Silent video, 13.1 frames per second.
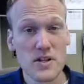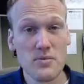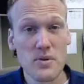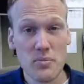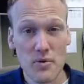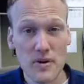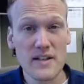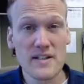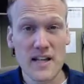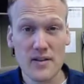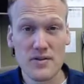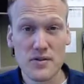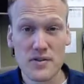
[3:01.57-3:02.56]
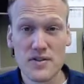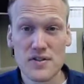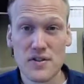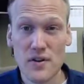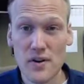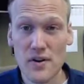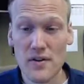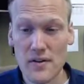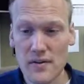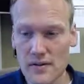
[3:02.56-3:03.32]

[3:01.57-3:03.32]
which can be pretty dangerous to Earth.